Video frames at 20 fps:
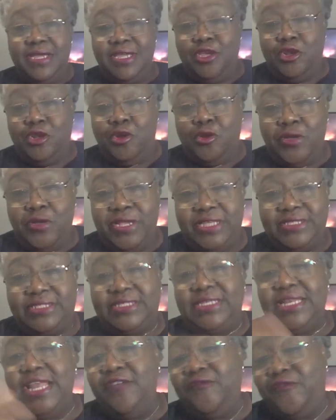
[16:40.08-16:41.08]
in
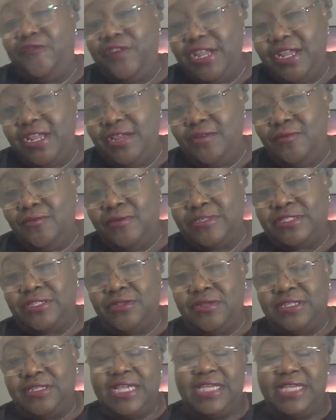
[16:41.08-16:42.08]
slavery was
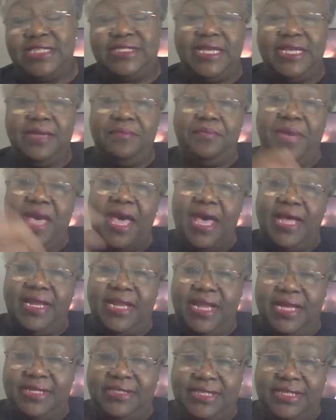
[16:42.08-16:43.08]
not as bad
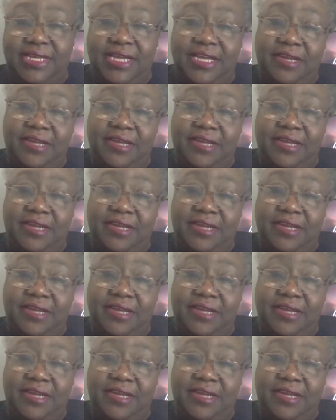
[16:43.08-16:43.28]
as